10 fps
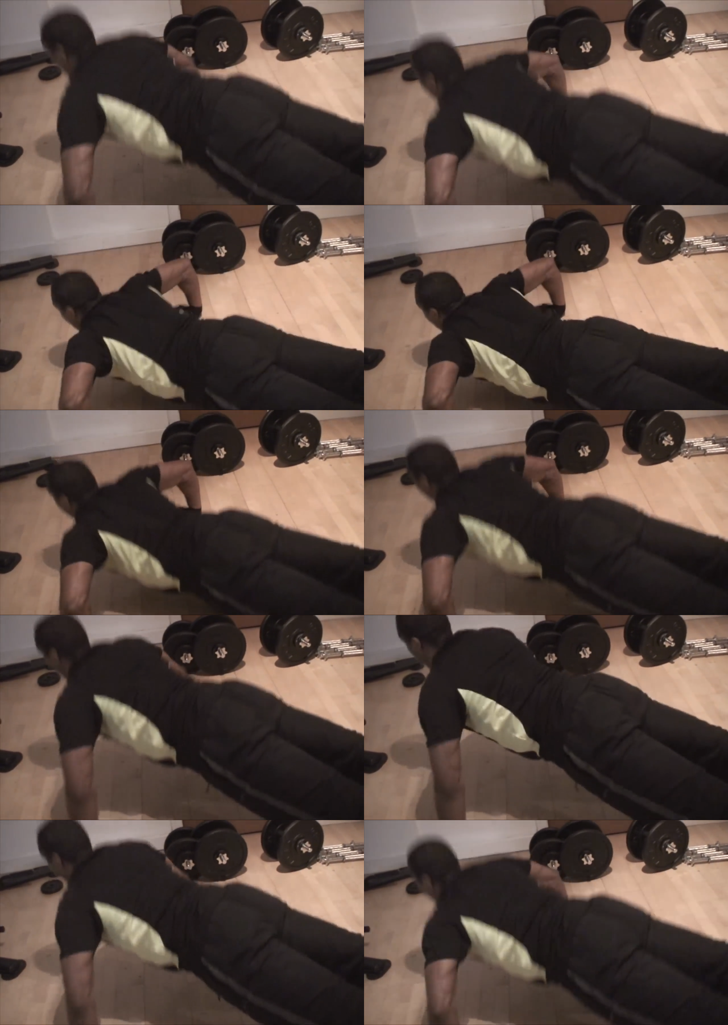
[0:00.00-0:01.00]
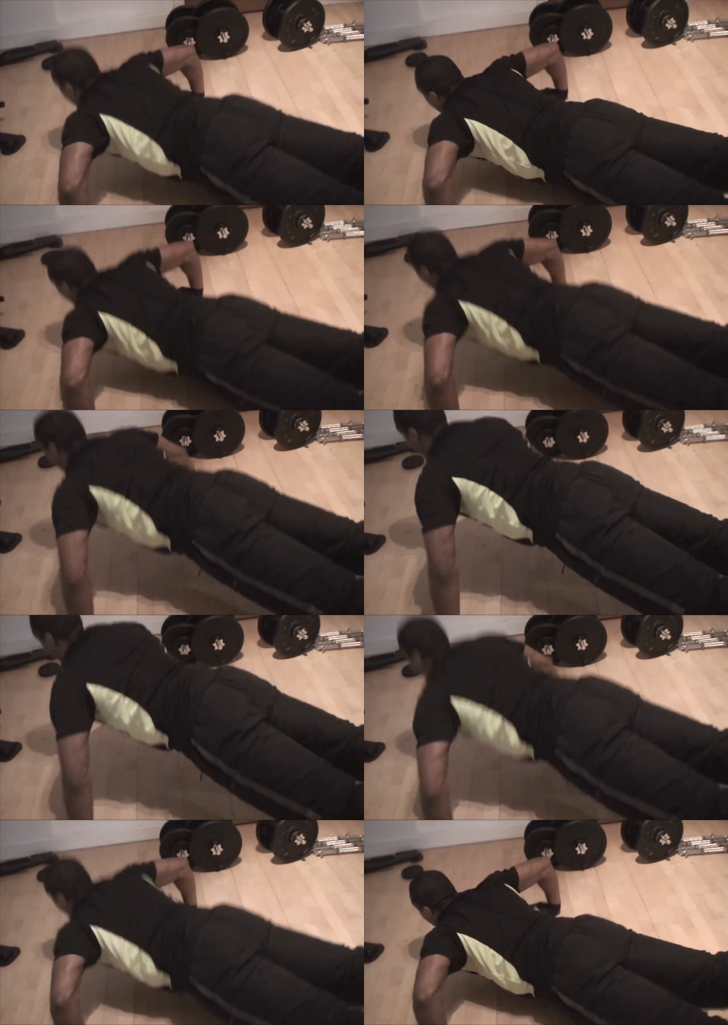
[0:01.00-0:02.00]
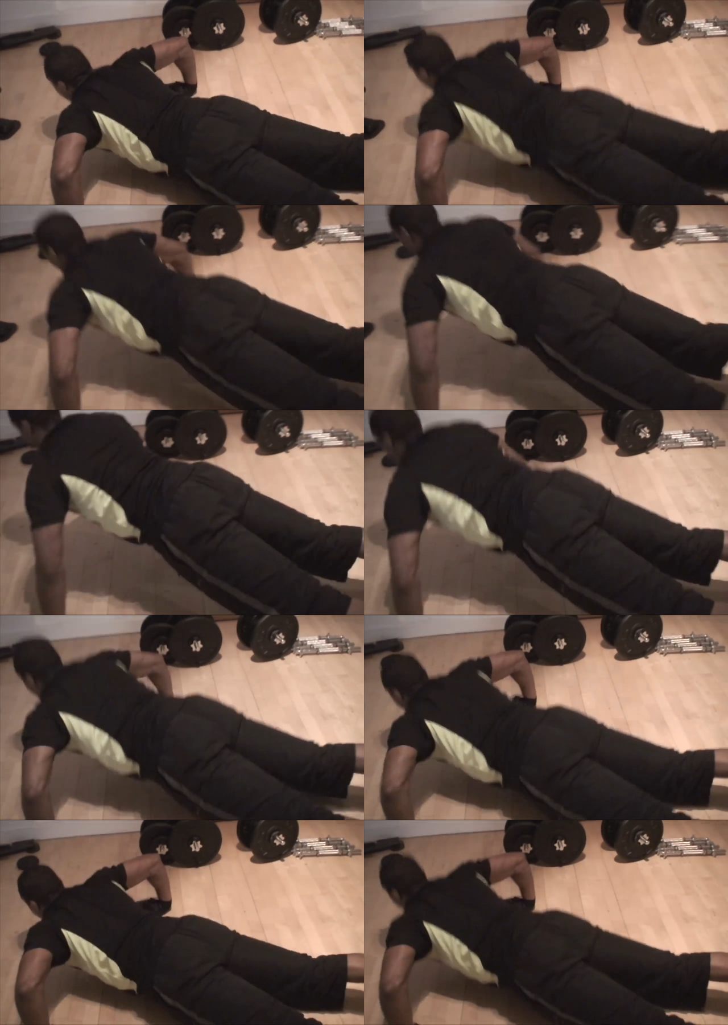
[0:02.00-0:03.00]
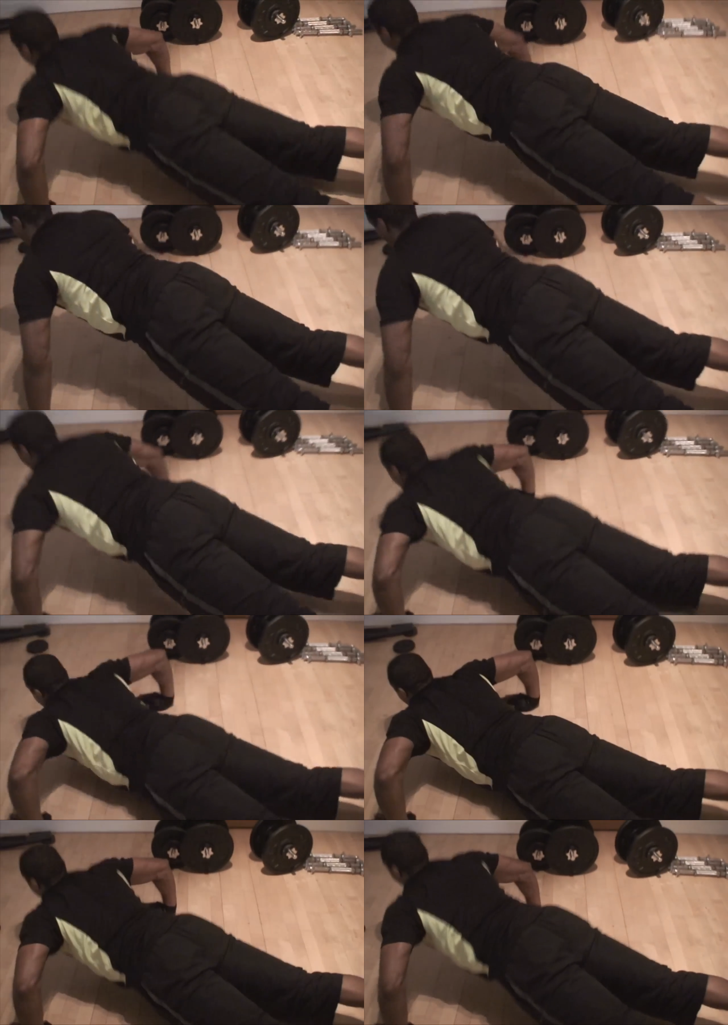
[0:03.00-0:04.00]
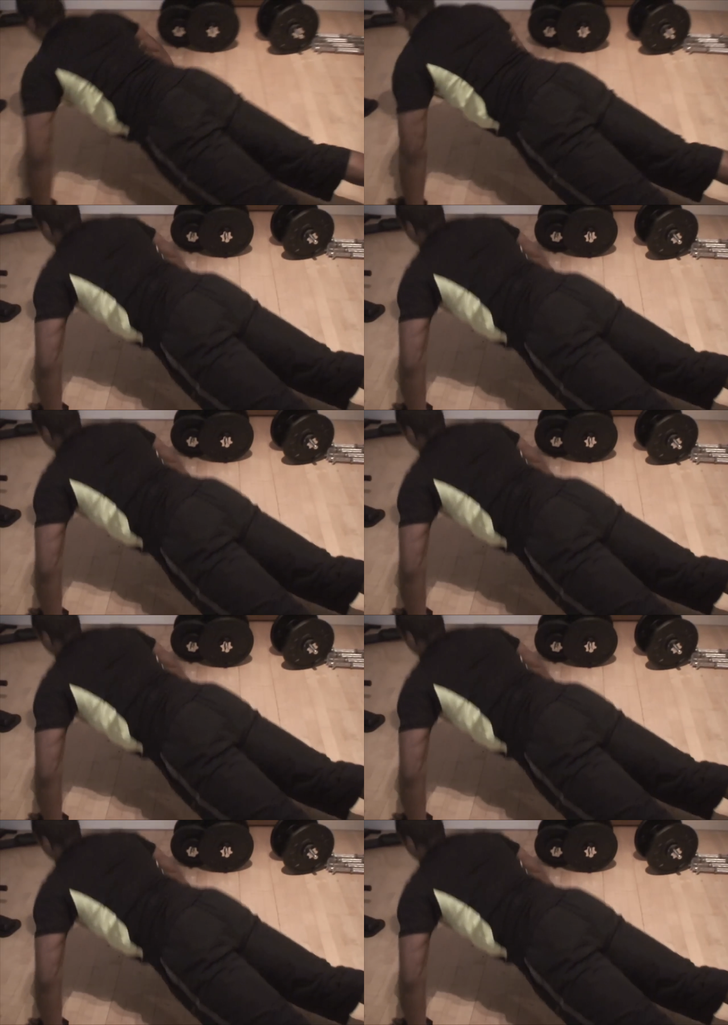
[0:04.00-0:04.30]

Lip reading: No face is visible, so there are no lips to read.